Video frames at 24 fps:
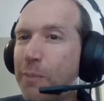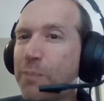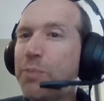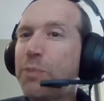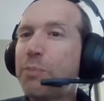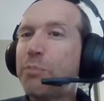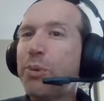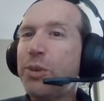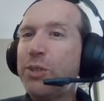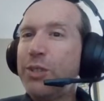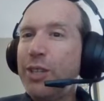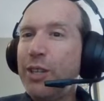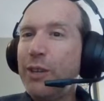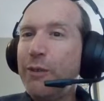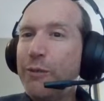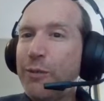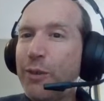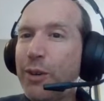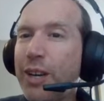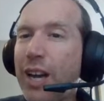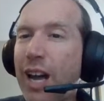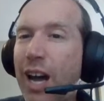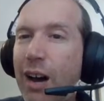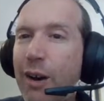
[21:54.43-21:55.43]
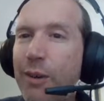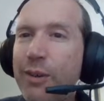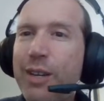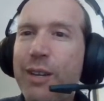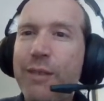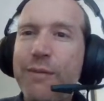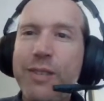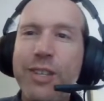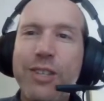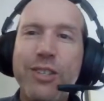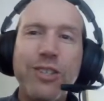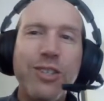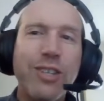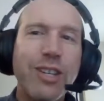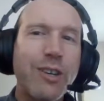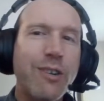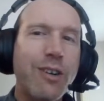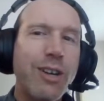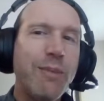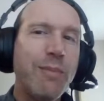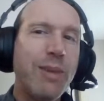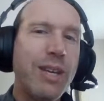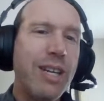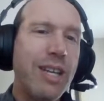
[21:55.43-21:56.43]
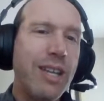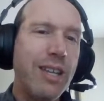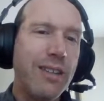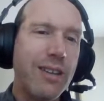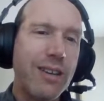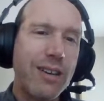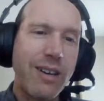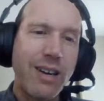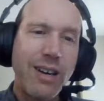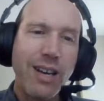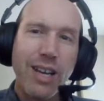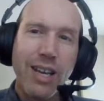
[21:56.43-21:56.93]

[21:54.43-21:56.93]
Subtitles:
pussyfoot out of this agreement either.